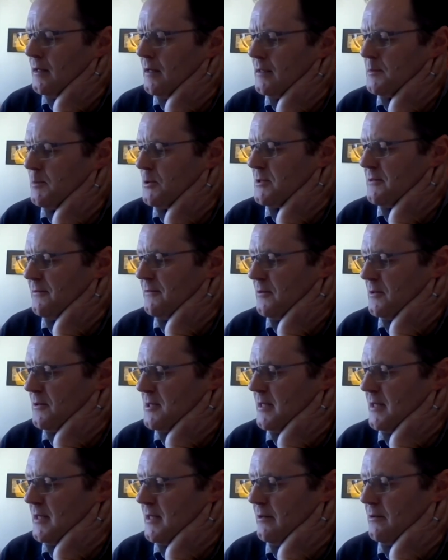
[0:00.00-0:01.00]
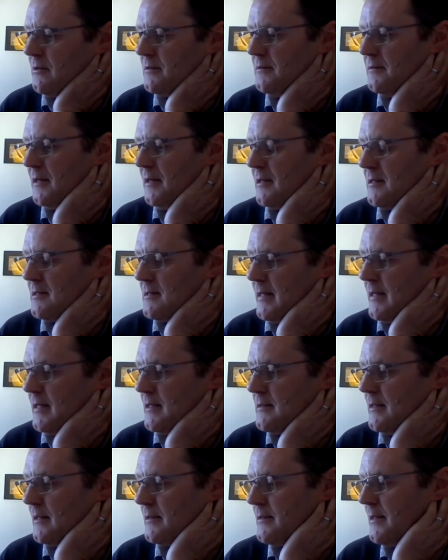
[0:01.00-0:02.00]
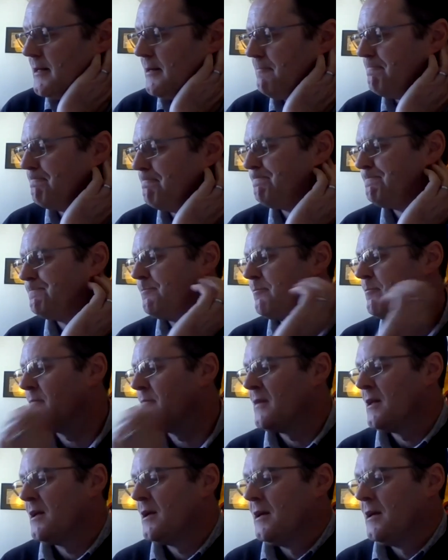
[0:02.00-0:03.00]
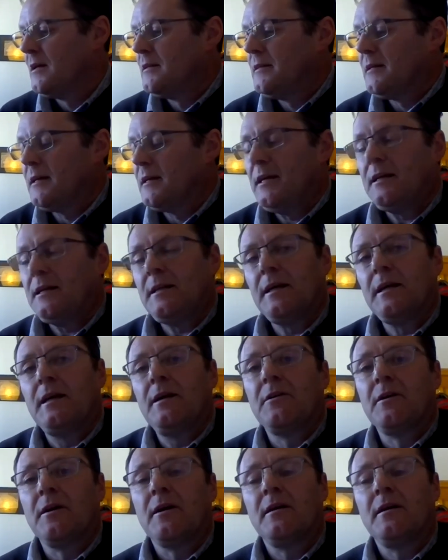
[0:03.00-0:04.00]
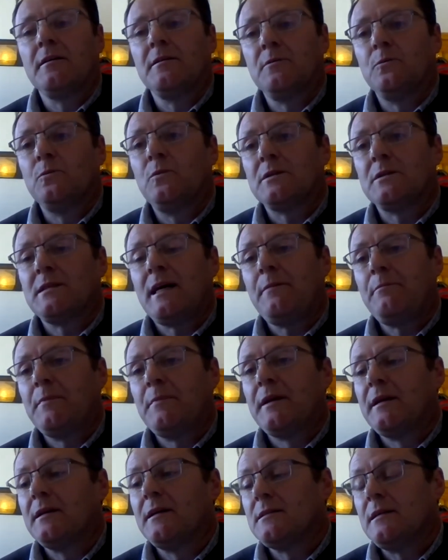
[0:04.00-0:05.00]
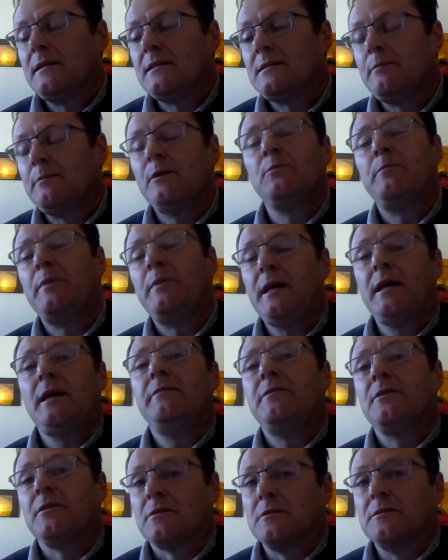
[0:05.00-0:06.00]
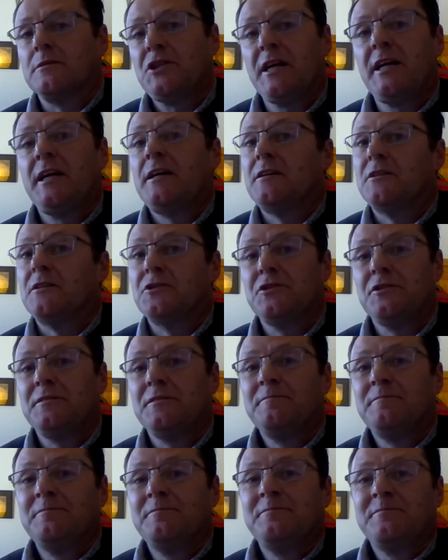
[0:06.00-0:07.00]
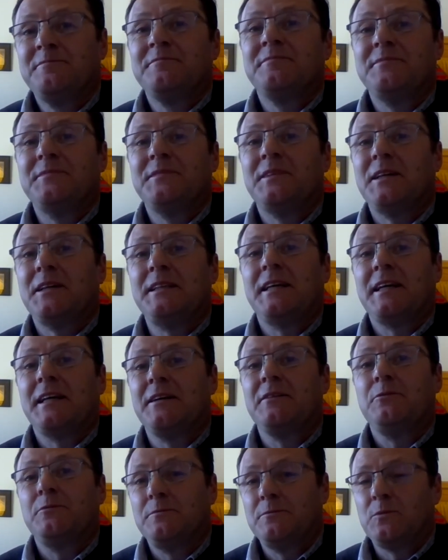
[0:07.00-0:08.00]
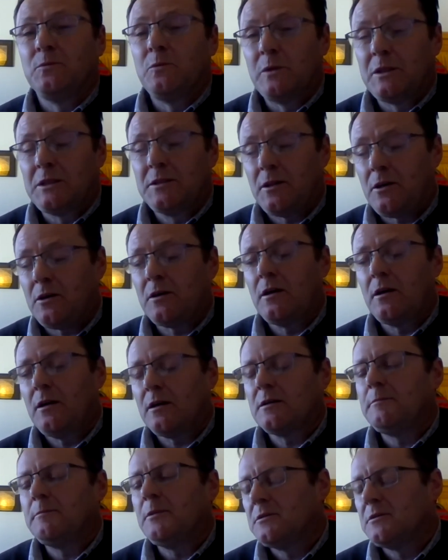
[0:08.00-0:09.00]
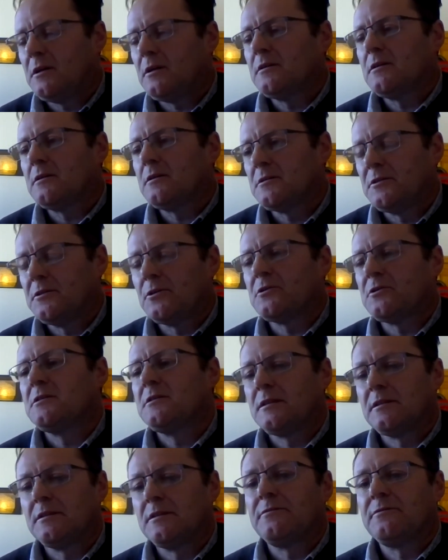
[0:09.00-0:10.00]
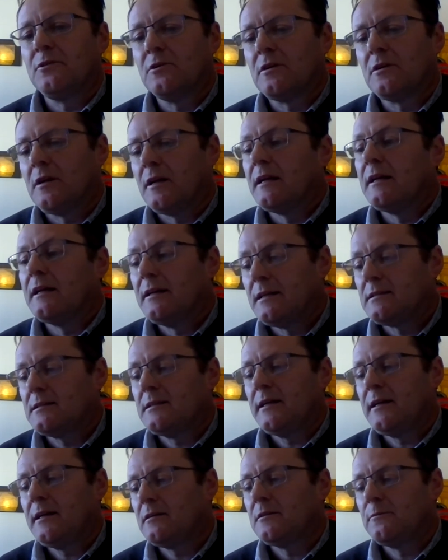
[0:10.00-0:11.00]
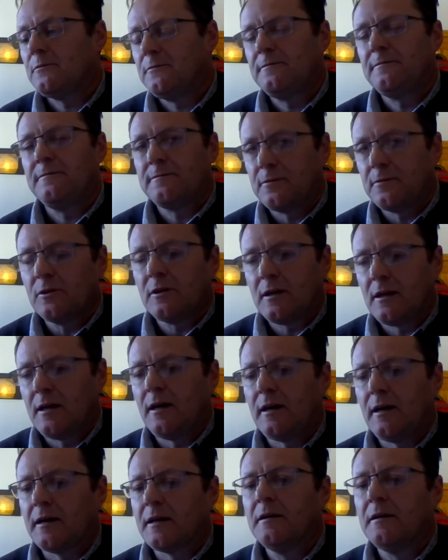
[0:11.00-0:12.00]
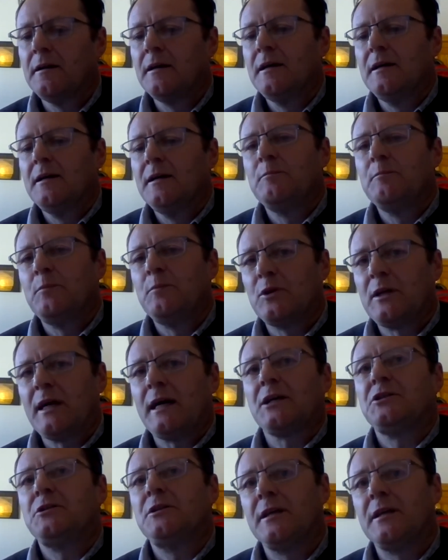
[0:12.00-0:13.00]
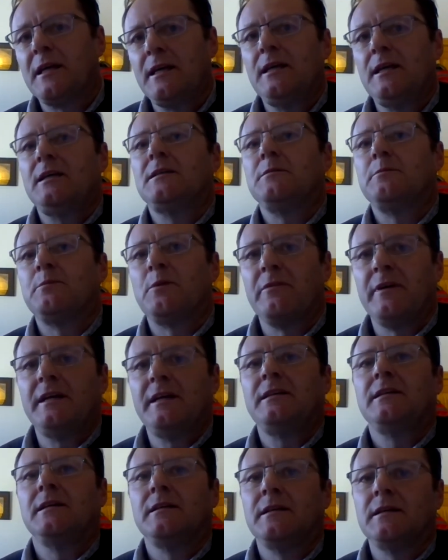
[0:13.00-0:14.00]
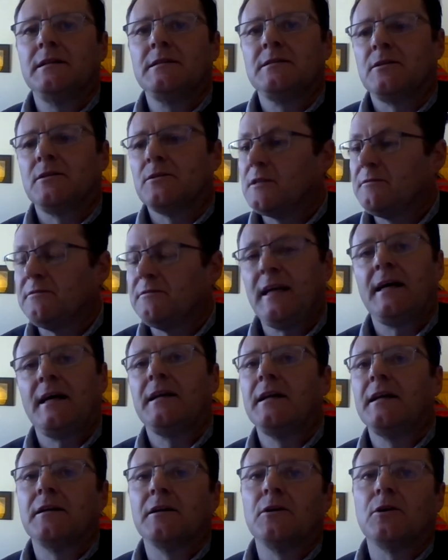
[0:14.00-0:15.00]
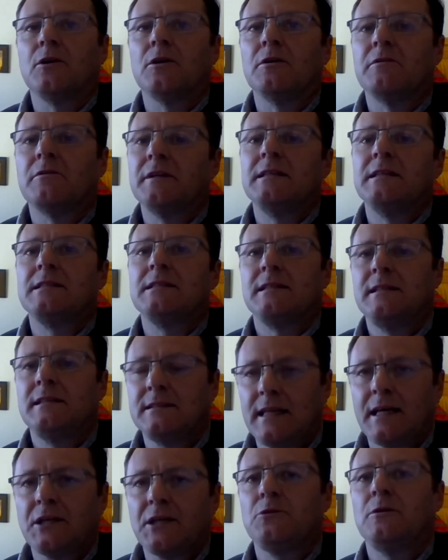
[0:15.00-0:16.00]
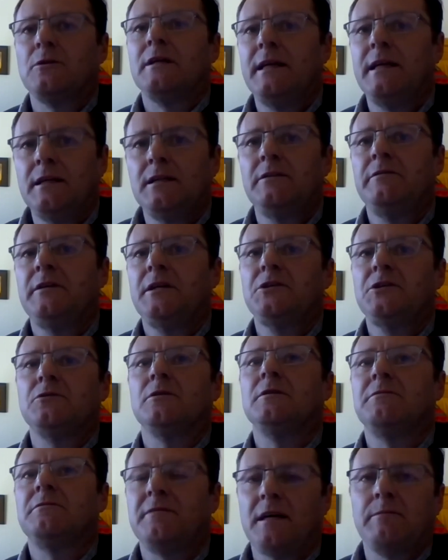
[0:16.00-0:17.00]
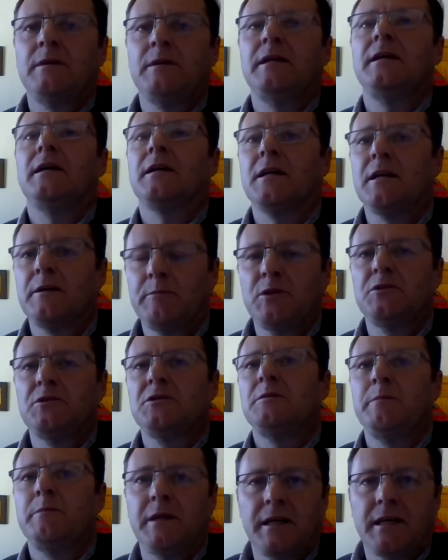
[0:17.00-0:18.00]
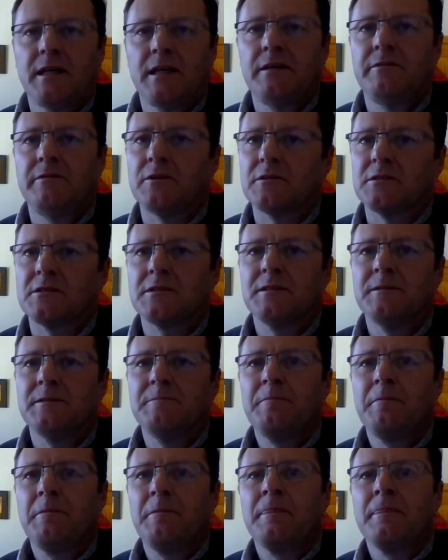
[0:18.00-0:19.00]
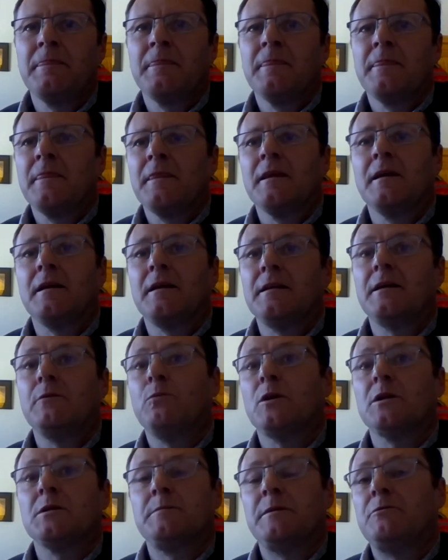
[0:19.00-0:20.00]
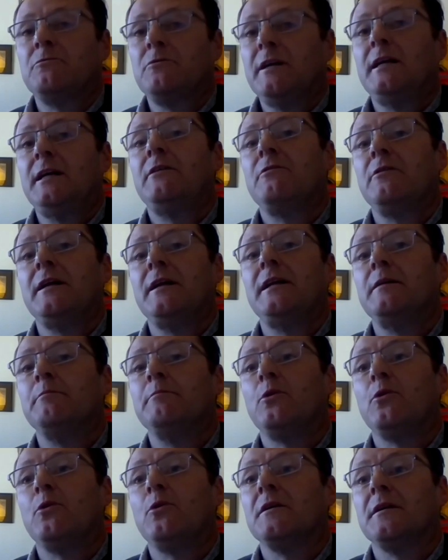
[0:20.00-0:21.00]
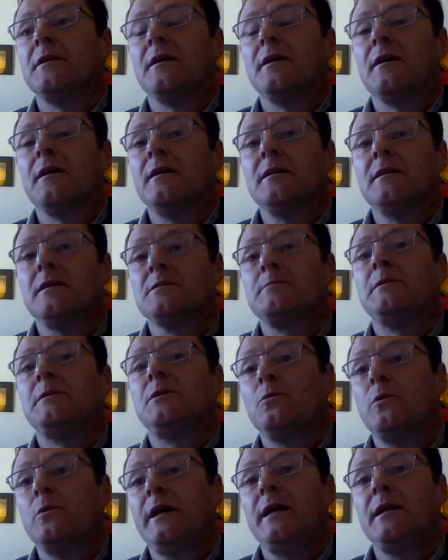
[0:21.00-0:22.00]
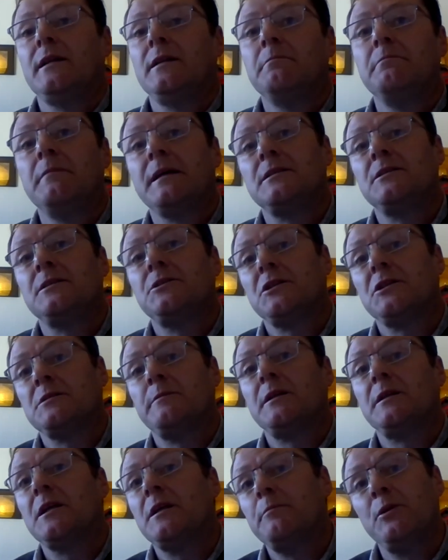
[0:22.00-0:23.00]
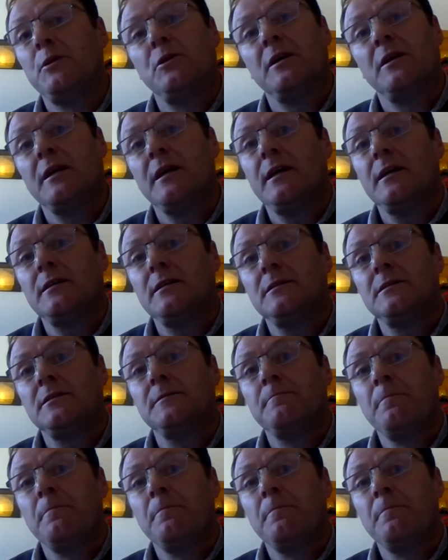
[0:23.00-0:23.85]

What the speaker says: I suppose the first thing I'd like to say is that the key thing here in Ireland, what's happening is about behaviour change. I think we talk a lot about doctors and nurses at the front line, and yes, they are the front line, but actually the key to preventing this or to flattening the curve is actual individual, family and community behaviours. And I think what has been really, really important in Ireland has been the way the message has been communicated,